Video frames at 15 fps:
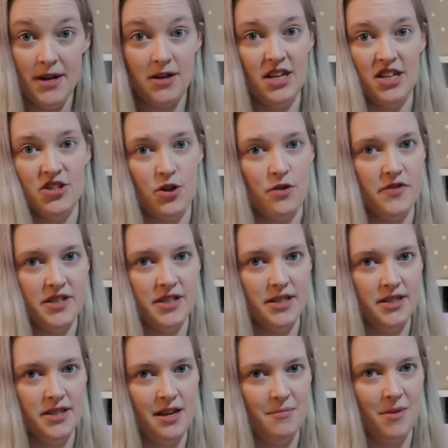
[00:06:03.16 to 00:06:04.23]
down any
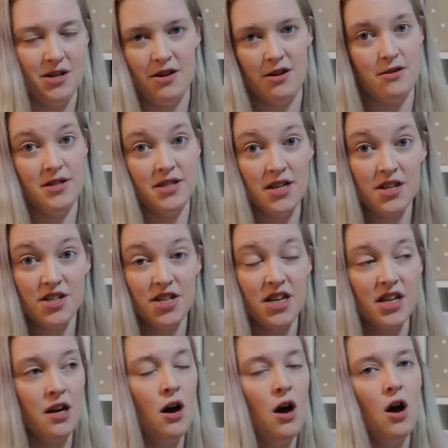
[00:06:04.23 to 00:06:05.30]
surfaces that my daughter is
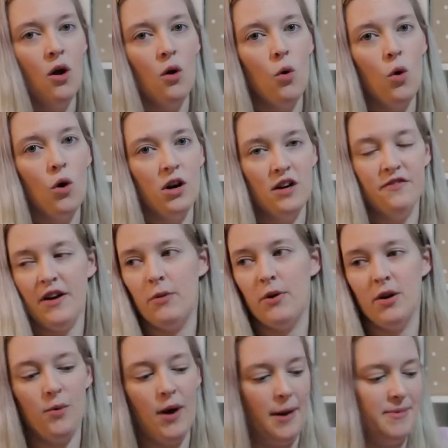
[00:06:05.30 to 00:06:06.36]
touching, or if I
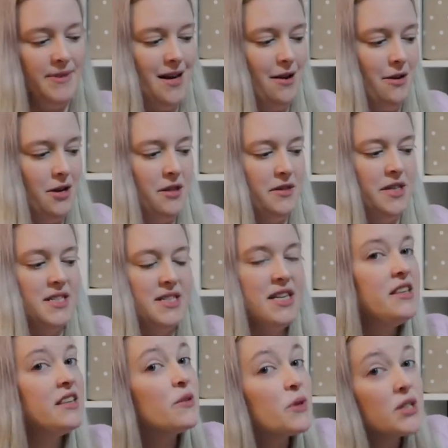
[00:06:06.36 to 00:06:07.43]
want to wipe down the
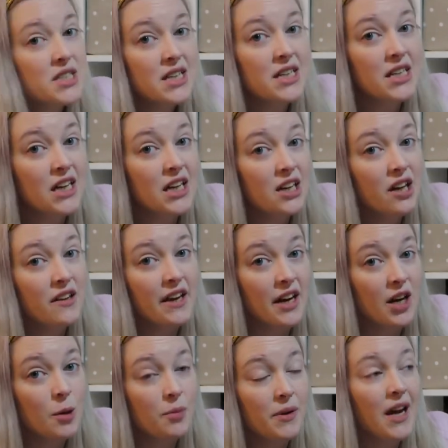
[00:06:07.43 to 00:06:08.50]
seat that we're sitting in on the
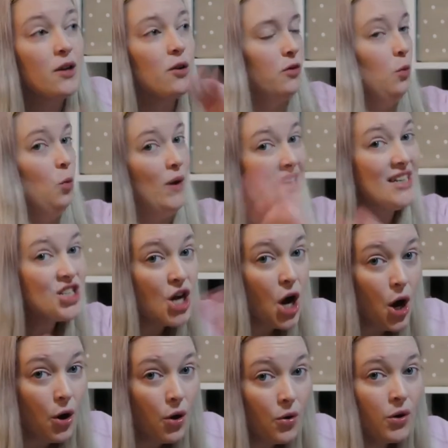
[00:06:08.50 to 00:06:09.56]
airplane or the
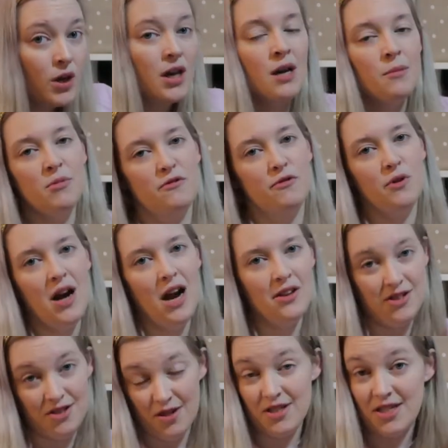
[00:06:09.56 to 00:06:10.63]
window before
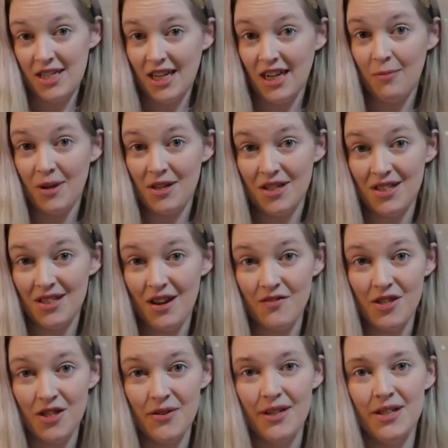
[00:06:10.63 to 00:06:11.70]
Alice starts sticking a bunch of
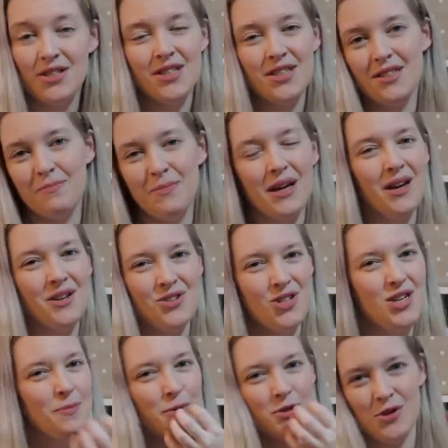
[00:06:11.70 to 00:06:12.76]
stuff to it, just because
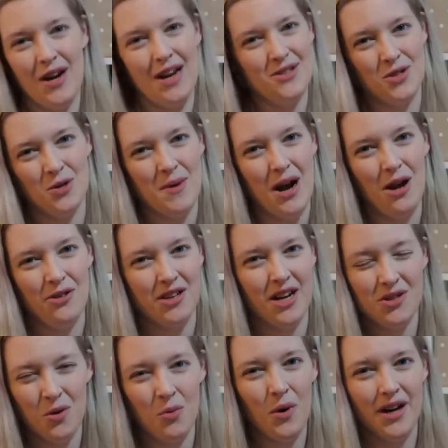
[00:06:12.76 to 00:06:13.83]
she puts her hands in her mouth and
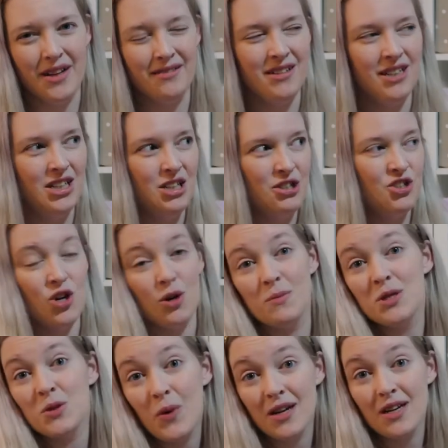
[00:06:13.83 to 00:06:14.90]
I don't want
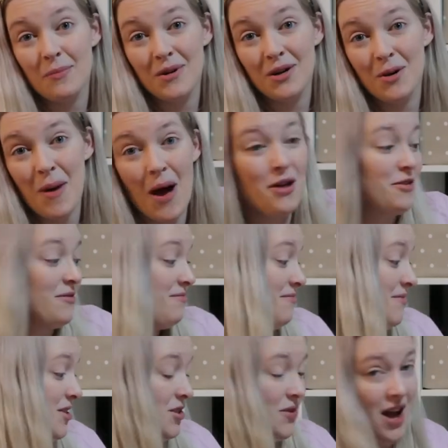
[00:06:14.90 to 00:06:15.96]
germs to wind up in her mouth.
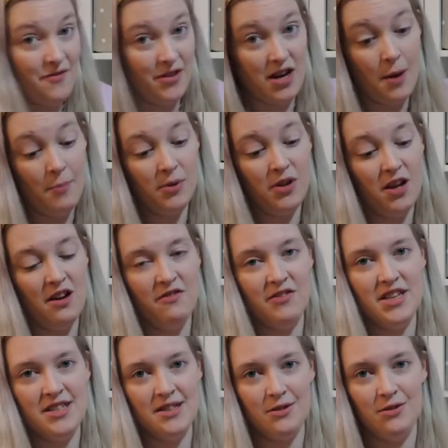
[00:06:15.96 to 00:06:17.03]
So I have a couple of
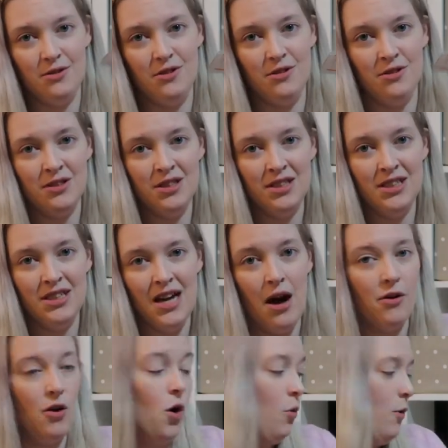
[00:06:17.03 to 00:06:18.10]
these little
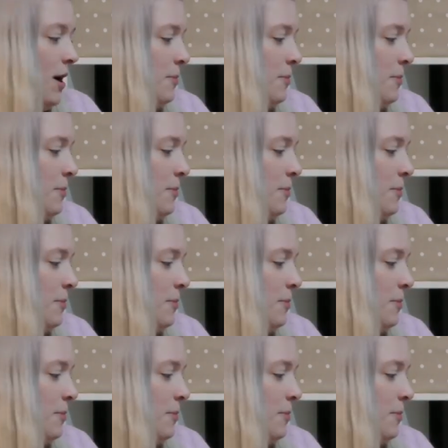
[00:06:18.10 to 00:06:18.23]
alcohol